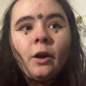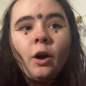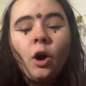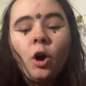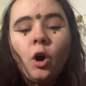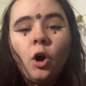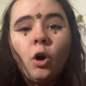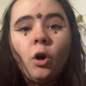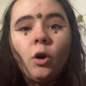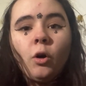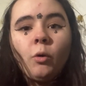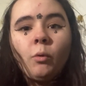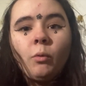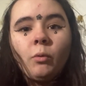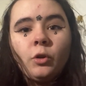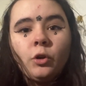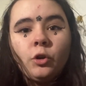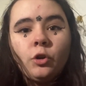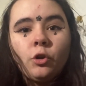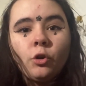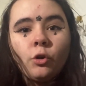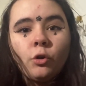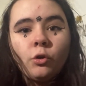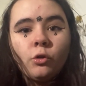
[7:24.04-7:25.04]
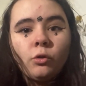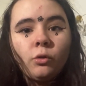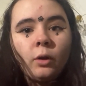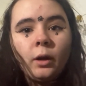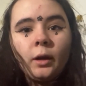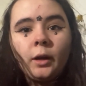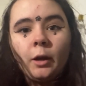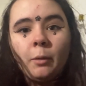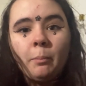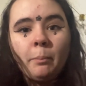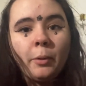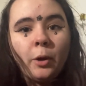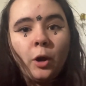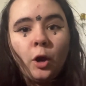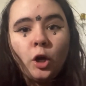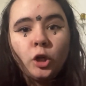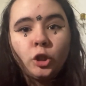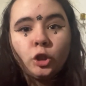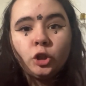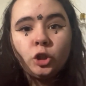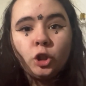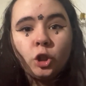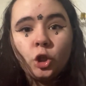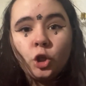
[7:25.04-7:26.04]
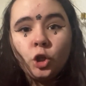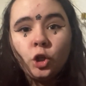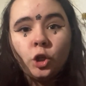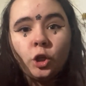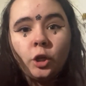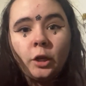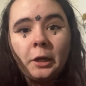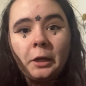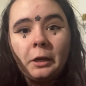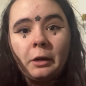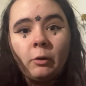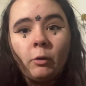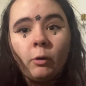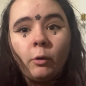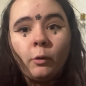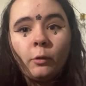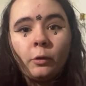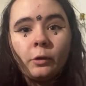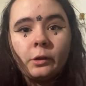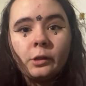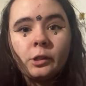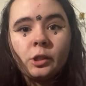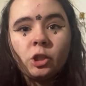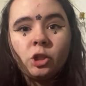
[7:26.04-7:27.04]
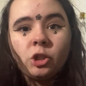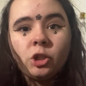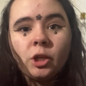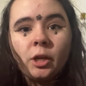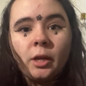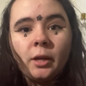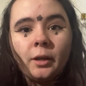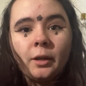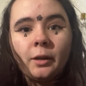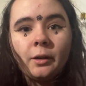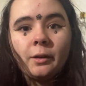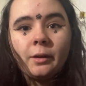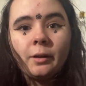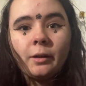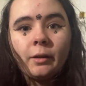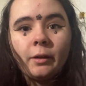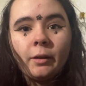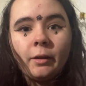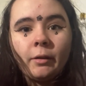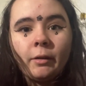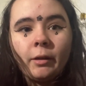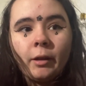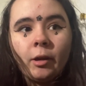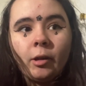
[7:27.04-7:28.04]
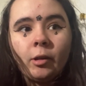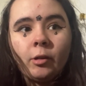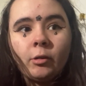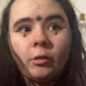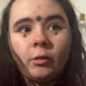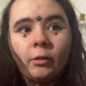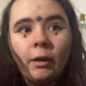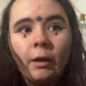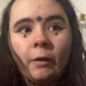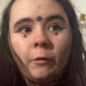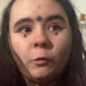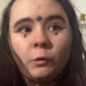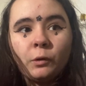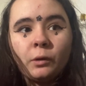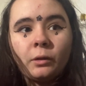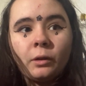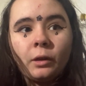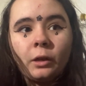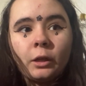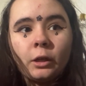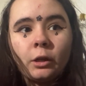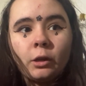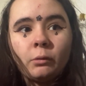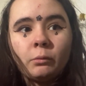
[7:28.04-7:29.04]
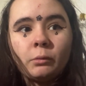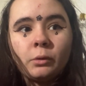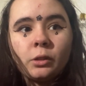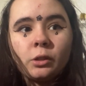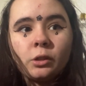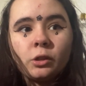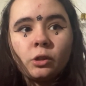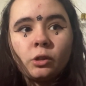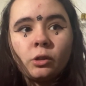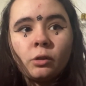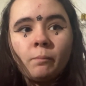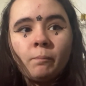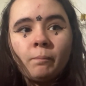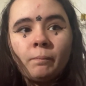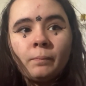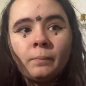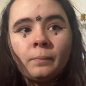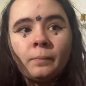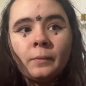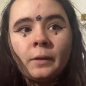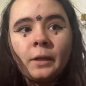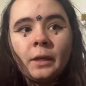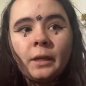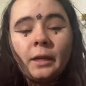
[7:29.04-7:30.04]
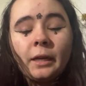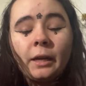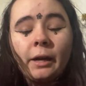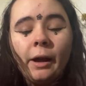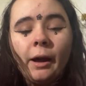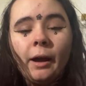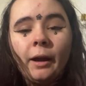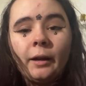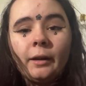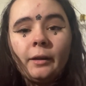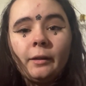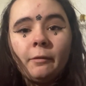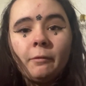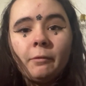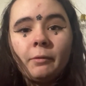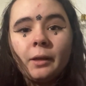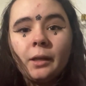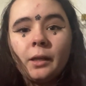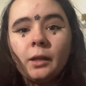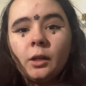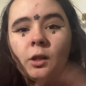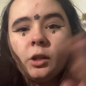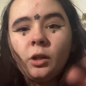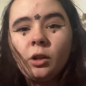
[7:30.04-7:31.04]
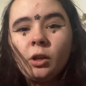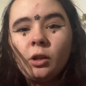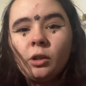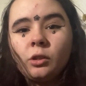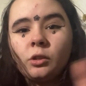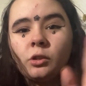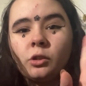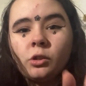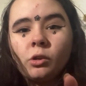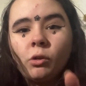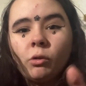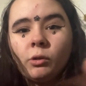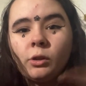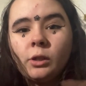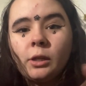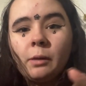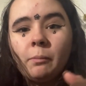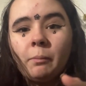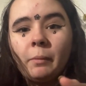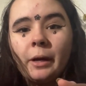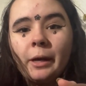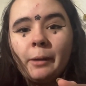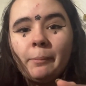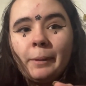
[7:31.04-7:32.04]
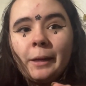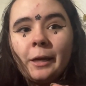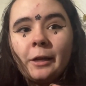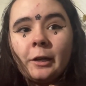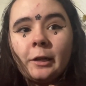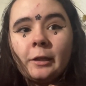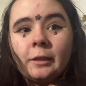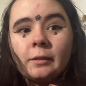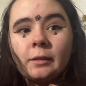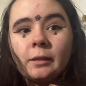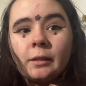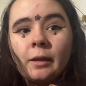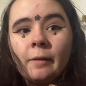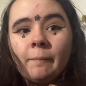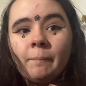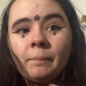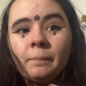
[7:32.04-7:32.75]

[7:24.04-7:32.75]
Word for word: oh you're like a band kid and all this shit and i feel like it was kind of in an insulting way because